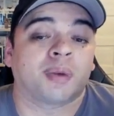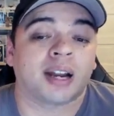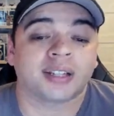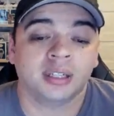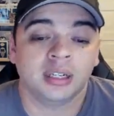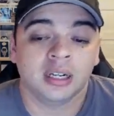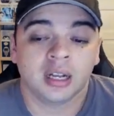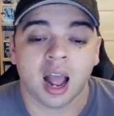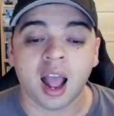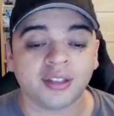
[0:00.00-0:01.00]
price.
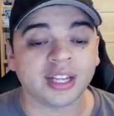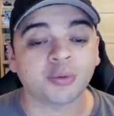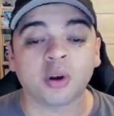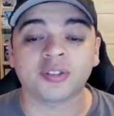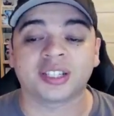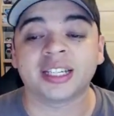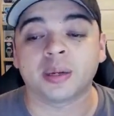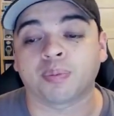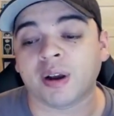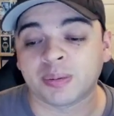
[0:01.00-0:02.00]
And that's where we're seeing
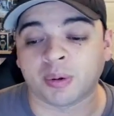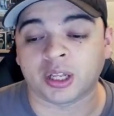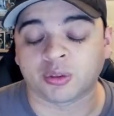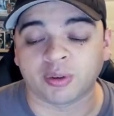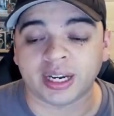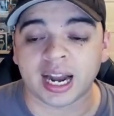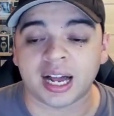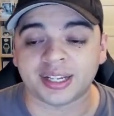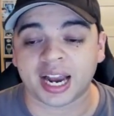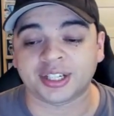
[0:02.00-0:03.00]
the price point.
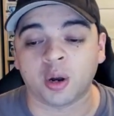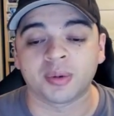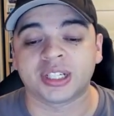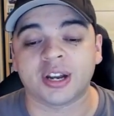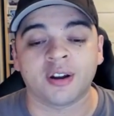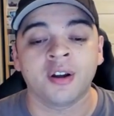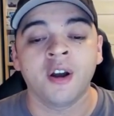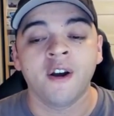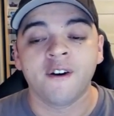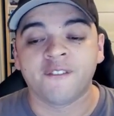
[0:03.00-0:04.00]
$3, actually almost there,
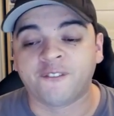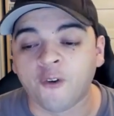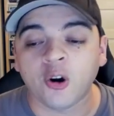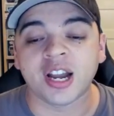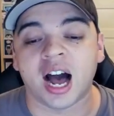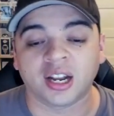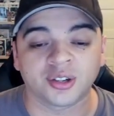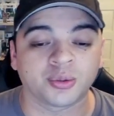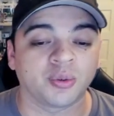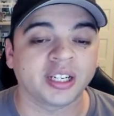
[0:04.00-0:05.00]

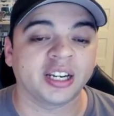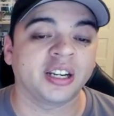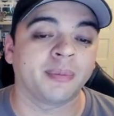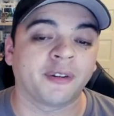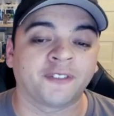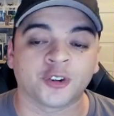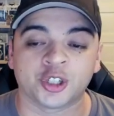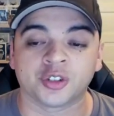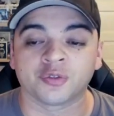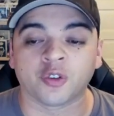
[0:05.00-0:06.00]
$4 when you get near mint first
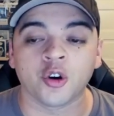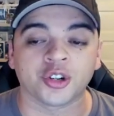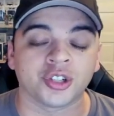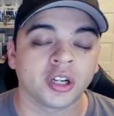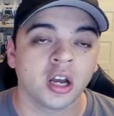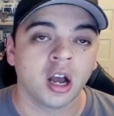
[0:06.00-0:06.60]
edition versions